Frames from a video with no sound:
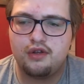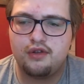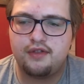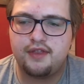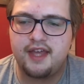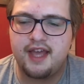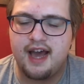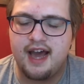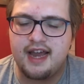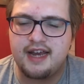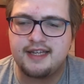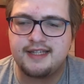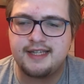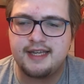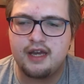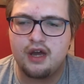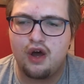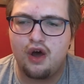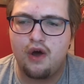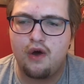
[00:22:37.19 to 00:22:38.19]
the
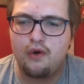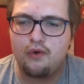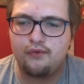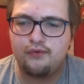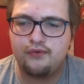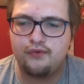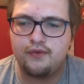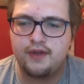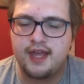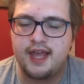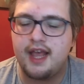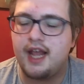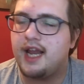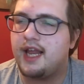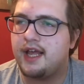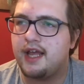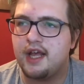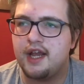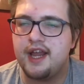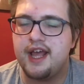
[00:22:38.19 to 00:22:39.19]
idea of
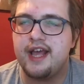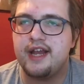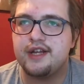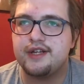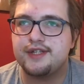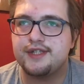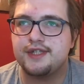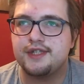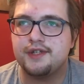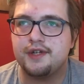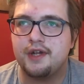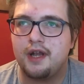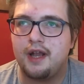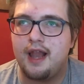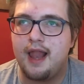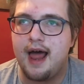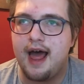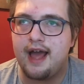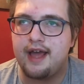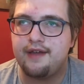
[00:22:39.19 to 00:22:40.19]
killing an innocent
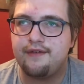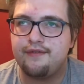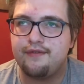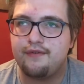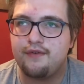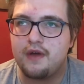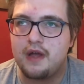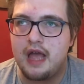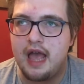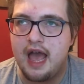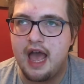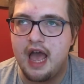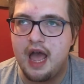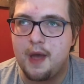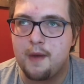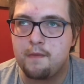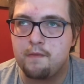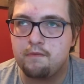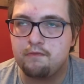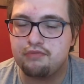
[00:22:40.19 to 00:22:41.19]
life
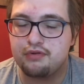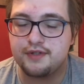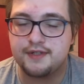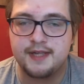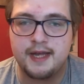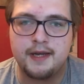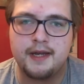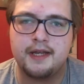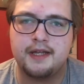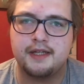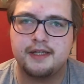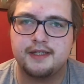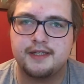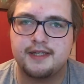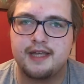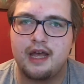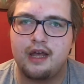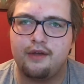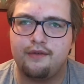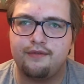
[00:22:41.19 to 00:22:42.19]
um, presented
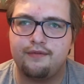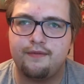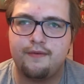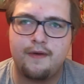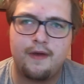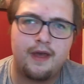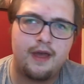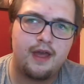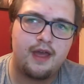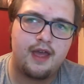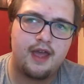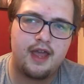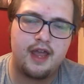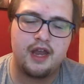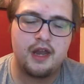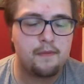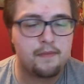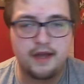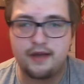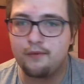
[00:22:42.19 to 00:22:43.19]
itself
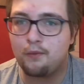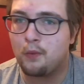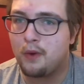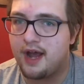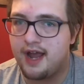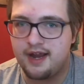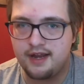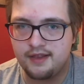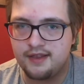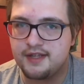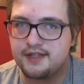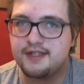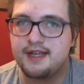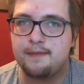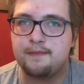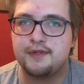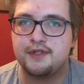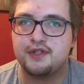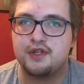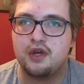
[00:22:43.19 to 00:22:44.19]
in a big way in this
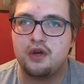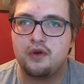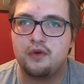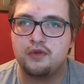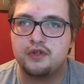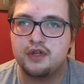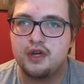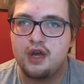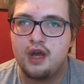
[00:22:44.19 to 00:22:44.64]
episode.